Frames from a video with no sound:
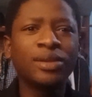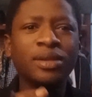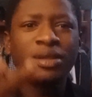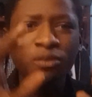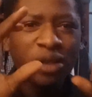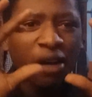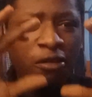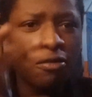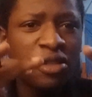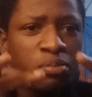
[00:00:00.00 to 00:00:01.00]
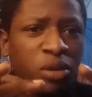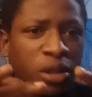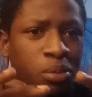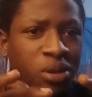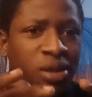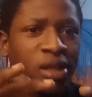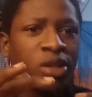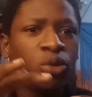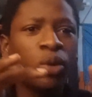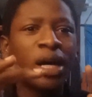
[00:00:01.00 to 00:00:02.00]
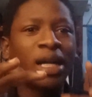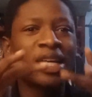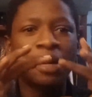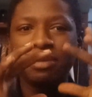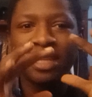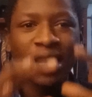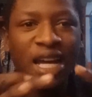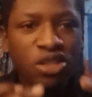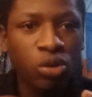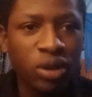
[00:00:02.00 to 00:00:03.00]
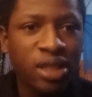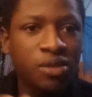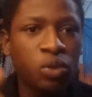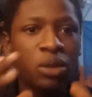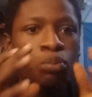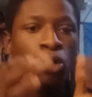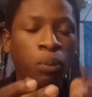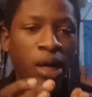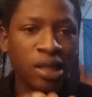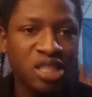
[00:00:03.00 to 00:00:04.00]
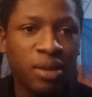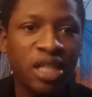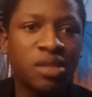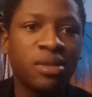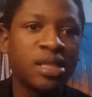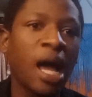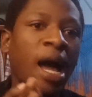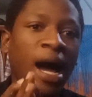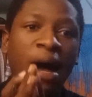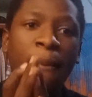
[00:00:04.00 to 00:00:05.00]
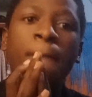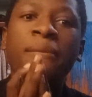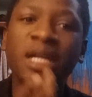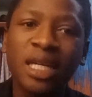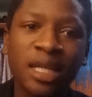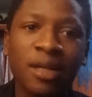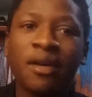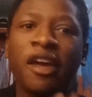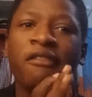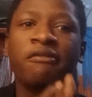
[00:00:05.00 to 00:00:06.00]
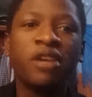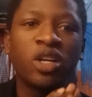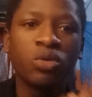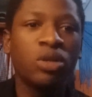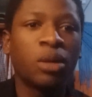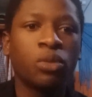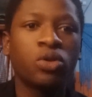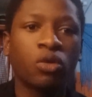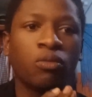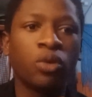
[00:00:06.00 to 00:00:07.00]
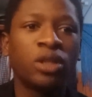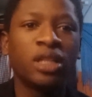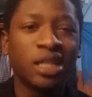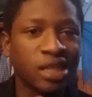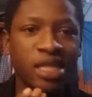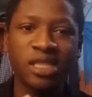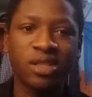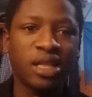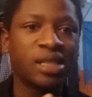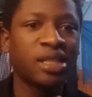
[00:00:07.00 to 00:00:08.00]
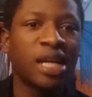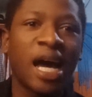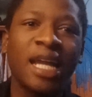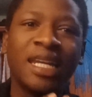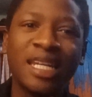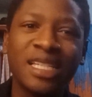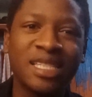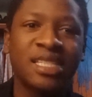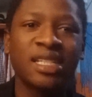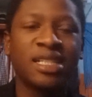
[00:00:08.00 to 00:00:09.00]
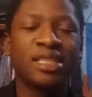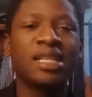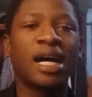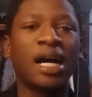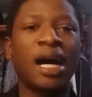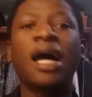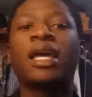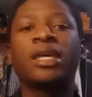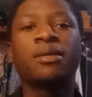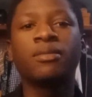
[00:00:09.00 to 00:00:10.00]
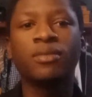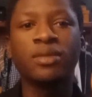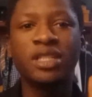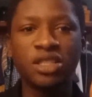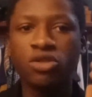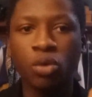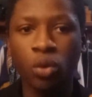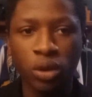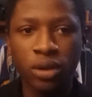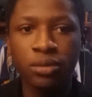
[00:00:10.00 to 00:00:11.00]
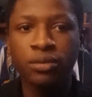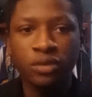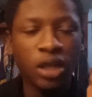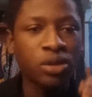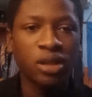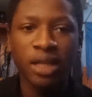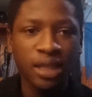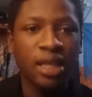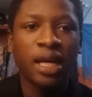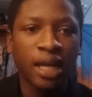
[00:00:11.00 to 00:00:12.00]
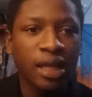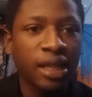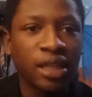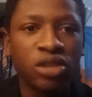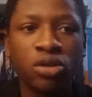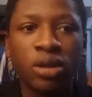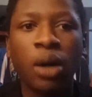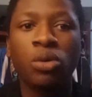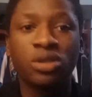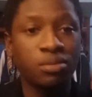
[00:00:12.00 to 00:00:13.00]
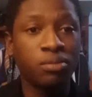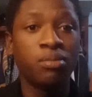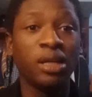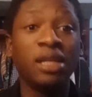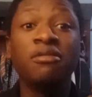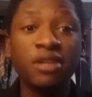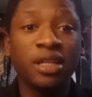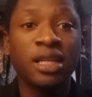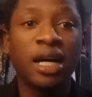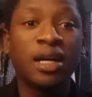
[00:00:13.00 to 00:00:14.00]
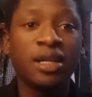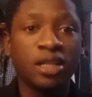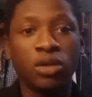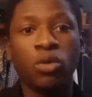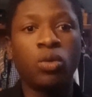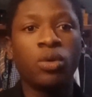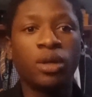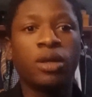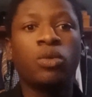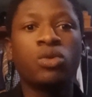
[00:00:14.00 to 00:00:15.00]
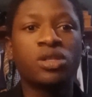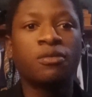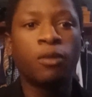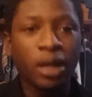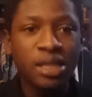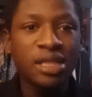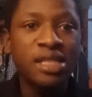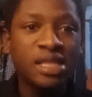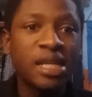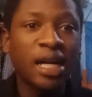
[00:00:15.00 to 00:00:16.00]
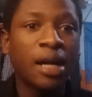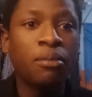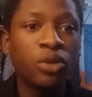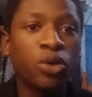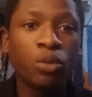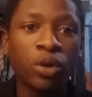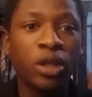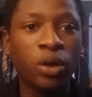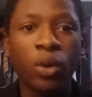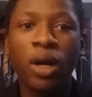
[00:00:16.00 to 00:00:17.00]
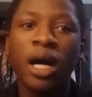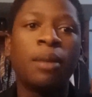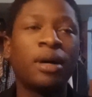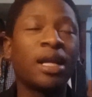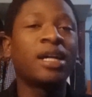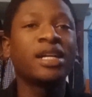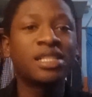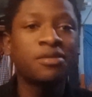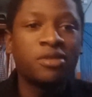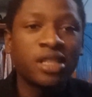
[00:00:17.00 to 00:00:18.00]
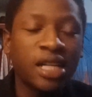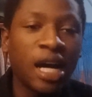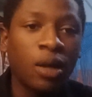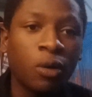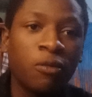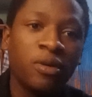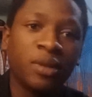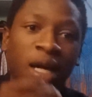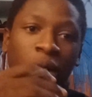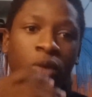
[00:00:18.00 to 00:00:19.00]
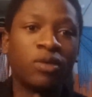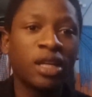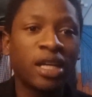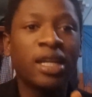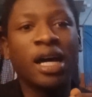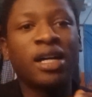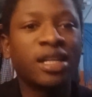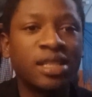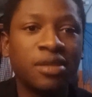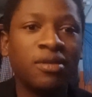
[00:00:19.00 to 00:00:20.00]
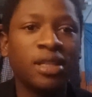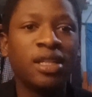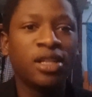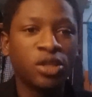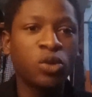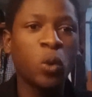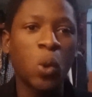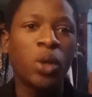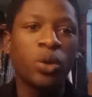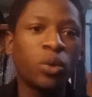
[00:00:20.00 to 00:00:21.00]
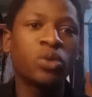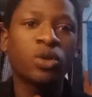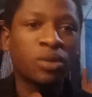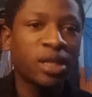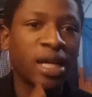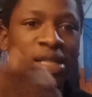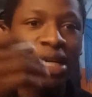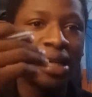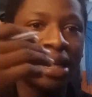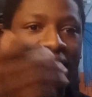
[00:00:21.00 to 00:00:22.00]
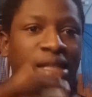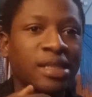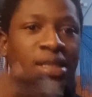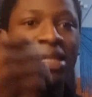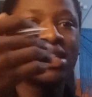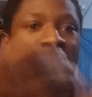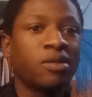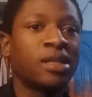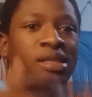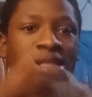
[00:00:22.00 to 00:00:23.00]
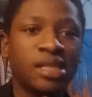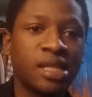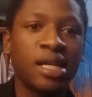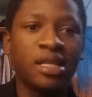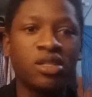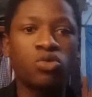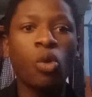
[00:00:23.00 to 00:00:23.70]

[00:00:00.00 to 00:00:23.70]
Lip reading: in that 50 pips, you can capitalize on it with the proper risk management and make a very good amount of money. That's another thing that I learned that I did wrong. That's another thing I learned I did wrong. I was believing that it was a volatility that can make you money. I'm an aggressive trader. I love it. I love taking it aggressively. So something that is as aggressive as this is